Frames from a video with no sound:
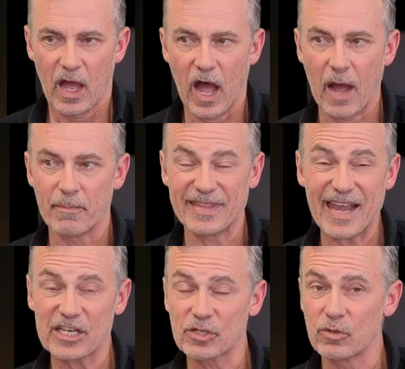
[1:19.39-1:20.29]
But
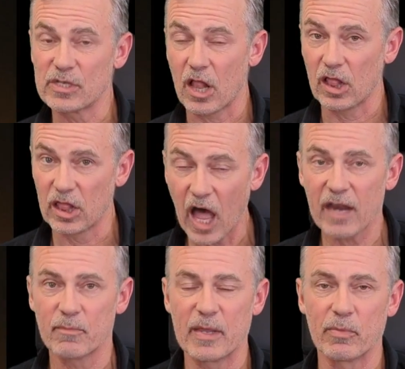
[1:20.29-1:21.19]
that excludes a
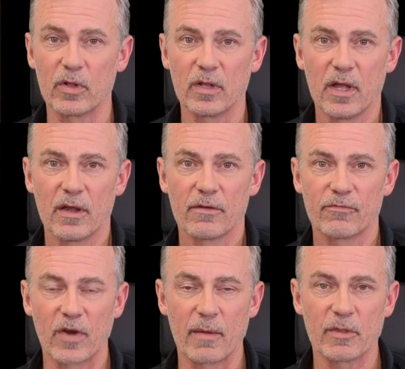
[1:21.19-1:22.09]
lot of people
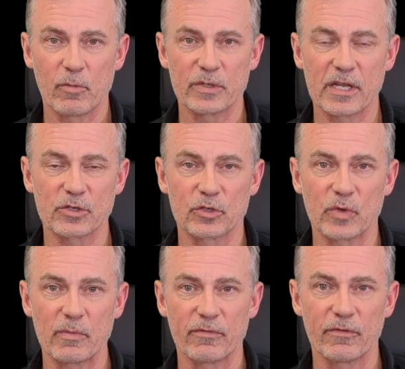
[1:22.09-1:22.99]
from the potential
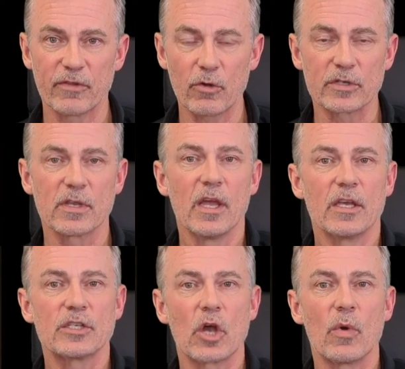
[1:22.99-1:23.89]
treatment for floaters.
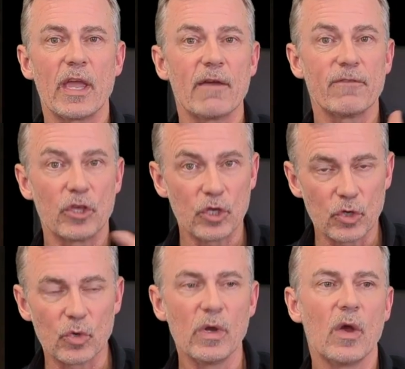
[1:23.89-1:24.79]
So if
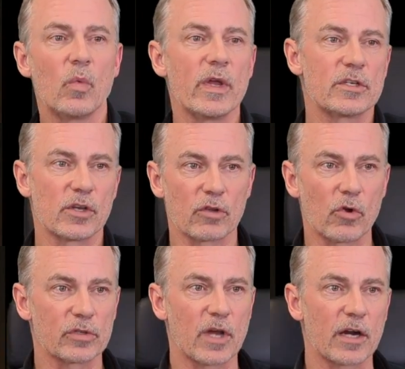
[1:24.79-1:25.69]
you went to your
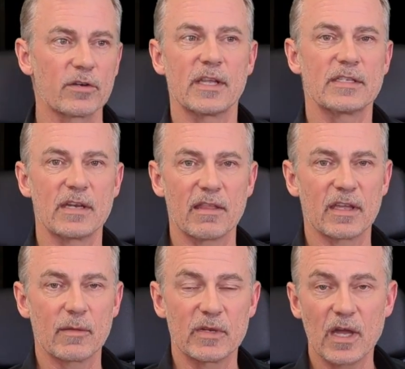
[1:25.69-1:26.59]
local doctor and they said
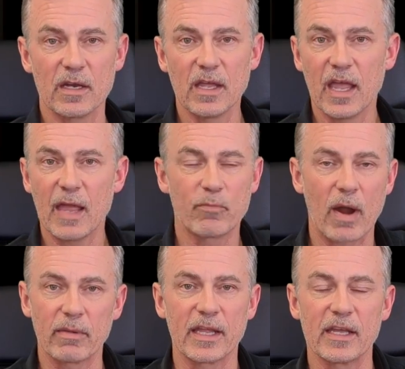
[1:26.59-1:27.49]
nothing can be done, it
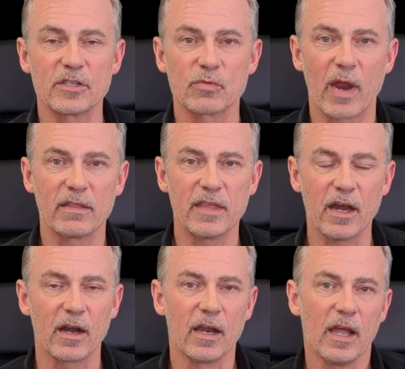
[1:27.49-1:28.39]
probably ends right
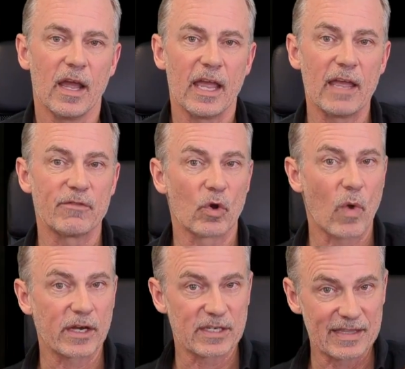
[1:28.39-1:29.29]
there. If you're
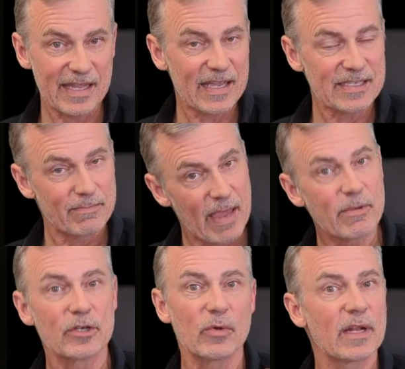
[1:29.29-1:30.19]
watching this,
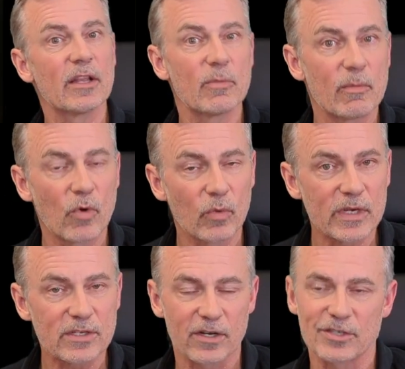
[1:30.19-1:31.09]
maybe you're doing a little bit more
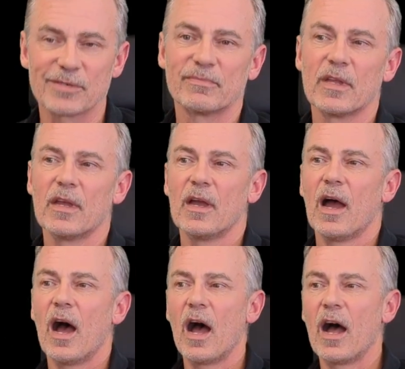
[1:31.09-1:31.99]
research.
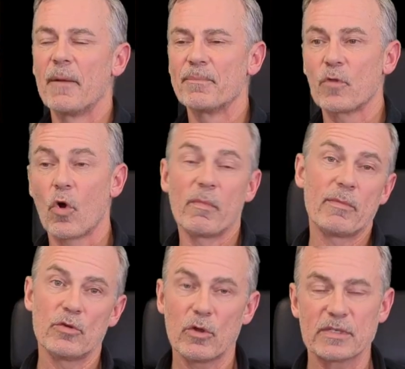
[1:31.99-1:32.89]
Or
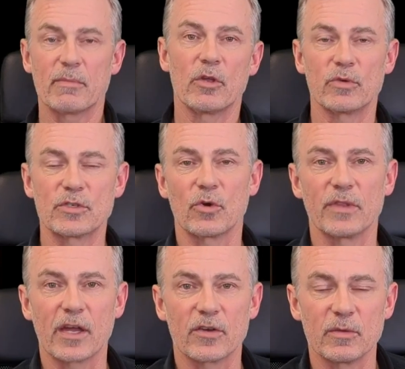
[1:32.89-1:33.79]
maybe you know somebody who was
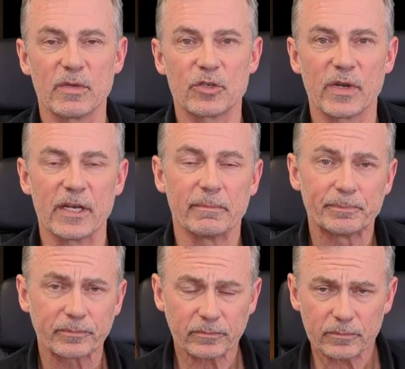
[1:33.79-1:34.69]
told that couldn't be treated.
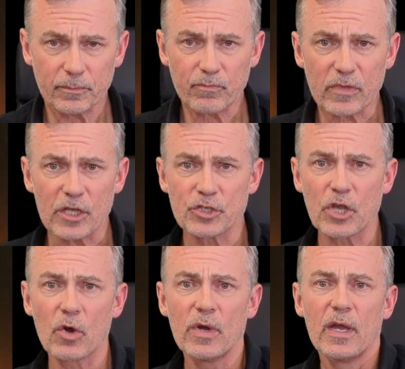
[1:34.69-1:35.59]

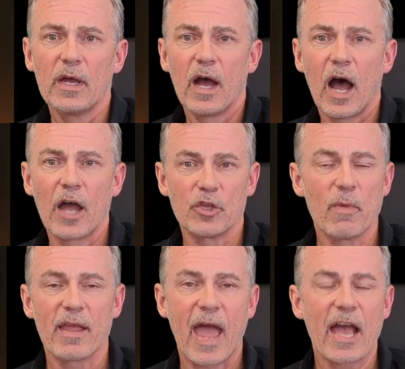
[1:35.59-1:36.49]
So you
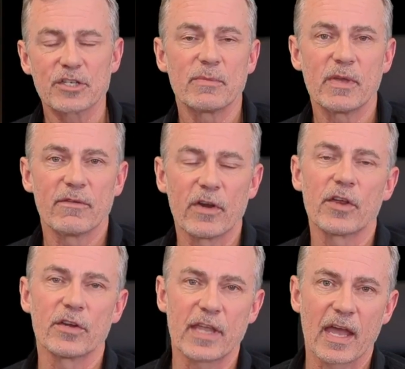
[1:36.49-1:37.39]
might actually be a
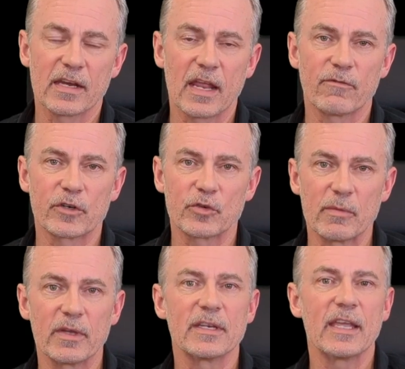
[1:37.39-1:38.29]
very good candidate for
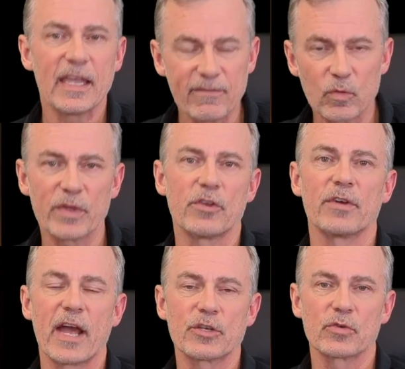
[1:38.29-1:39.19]
treatment, even with
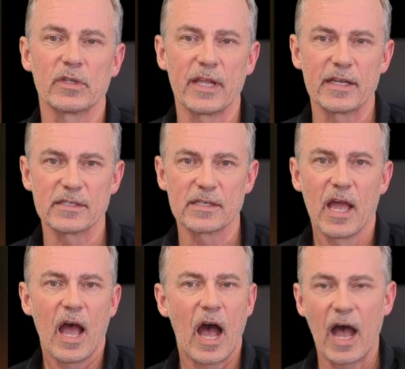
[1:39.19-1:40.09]
your natural lens.
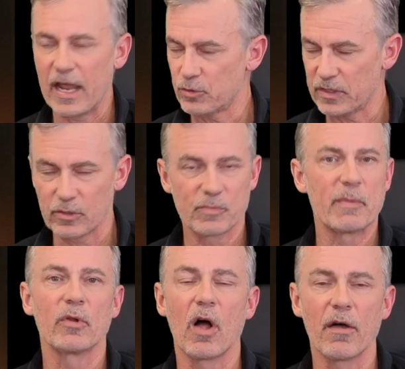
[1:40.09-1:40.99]
I treat those
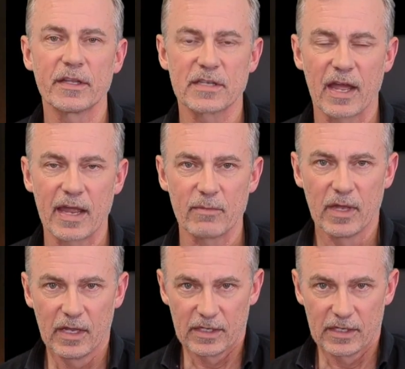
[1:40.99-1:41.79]
people all the time.